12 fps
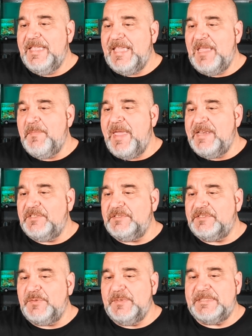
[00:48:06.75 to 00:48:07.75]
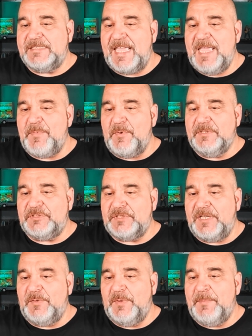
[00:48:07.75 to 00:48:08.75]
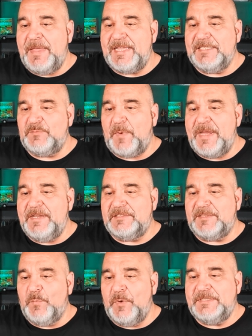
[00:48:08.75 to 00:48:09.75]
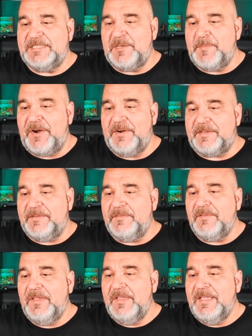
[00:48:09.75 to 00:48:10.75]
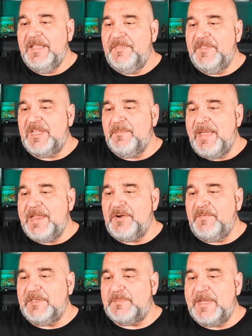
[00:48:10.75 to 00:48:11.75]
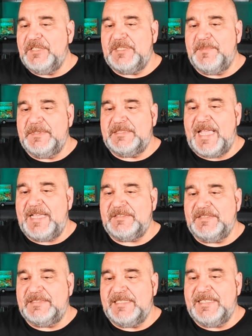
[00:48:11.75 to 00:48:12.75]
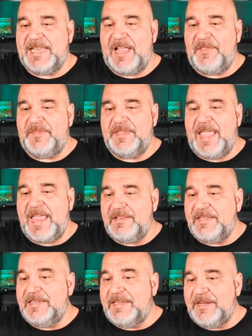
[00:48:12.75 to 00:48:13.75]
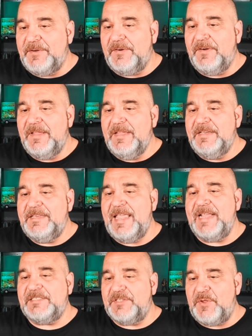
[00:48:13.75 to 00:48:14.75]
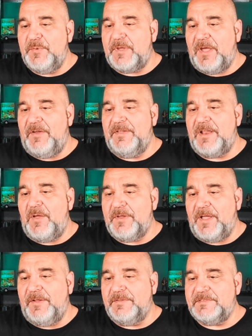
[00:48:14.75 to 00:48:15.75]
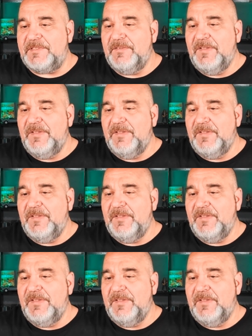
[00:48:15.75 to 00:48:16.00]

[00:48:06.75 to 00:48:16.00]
He manages to escape on a shuttle and make his way to some woods in America. The commander of the spaceship decides to send out the Alienator to execute Kyle at all costs.